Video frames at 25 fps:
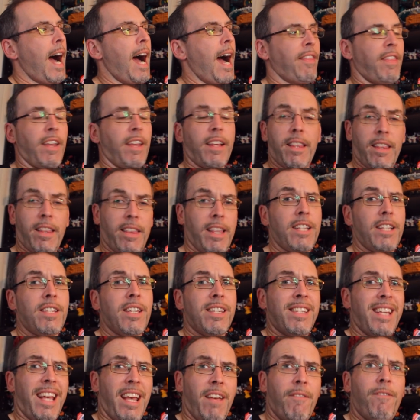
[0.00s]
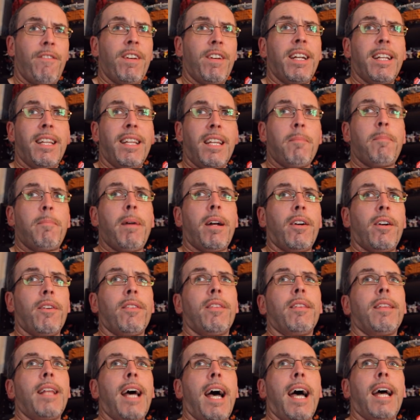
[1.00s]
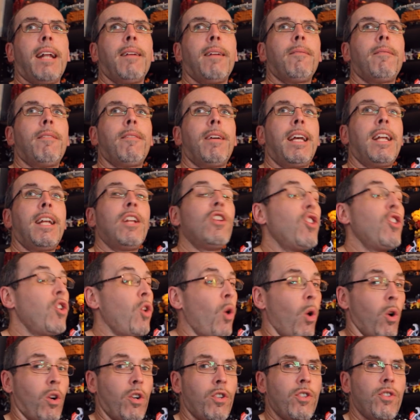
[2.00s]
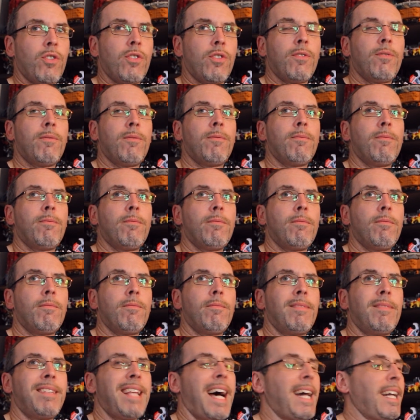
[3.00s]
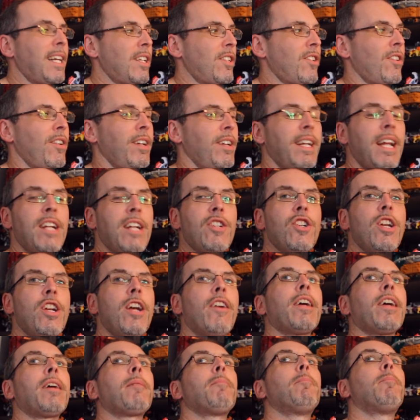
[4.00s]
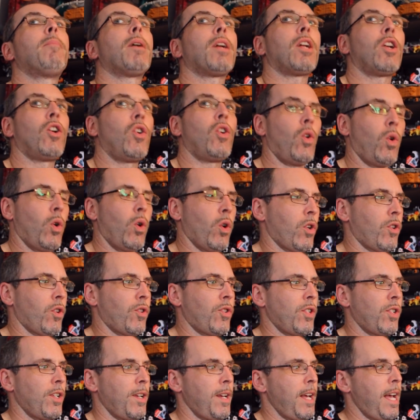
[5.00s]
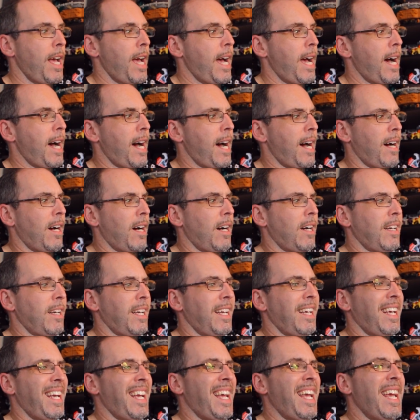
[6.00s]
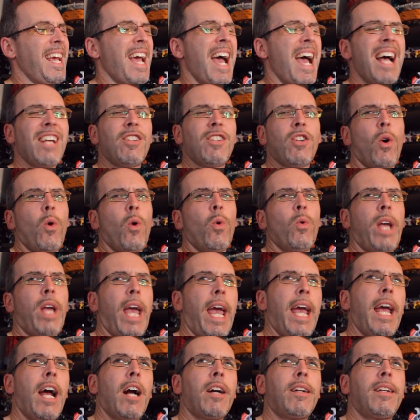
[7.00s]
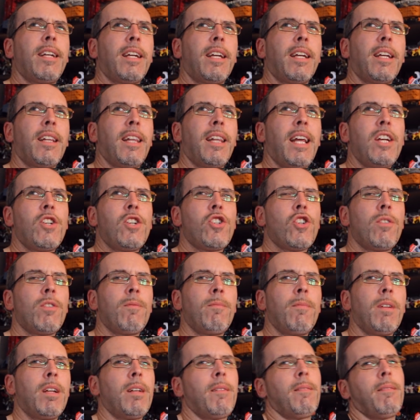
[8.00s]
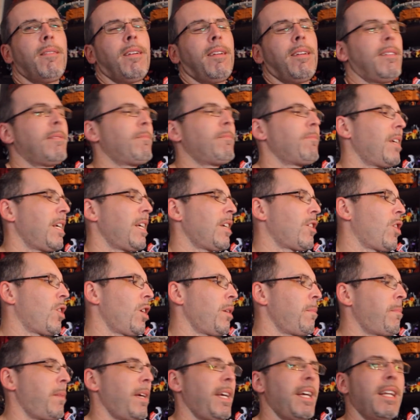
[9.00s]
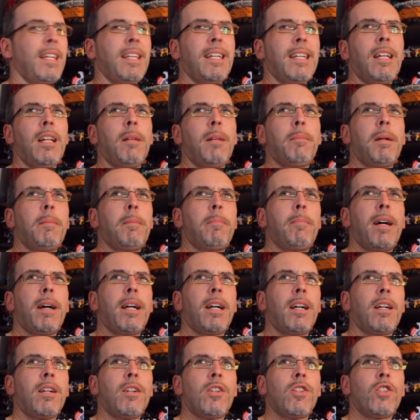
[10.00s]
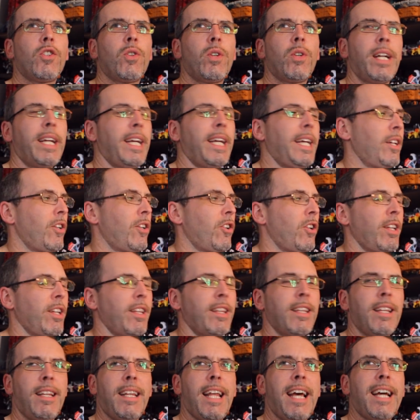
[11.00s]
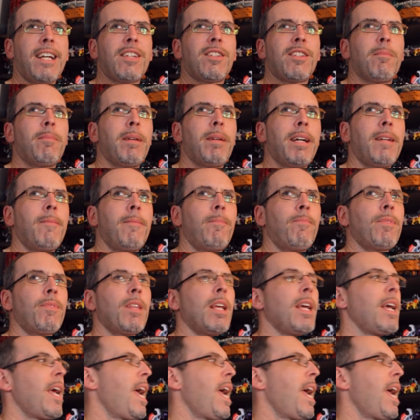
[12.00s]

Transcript: I think that this is infinitely better than that in looks. Not necessarily in engineering, but in looks. He has okay articulation. It could be a little bit better. Sort of hindered in the legs a bit.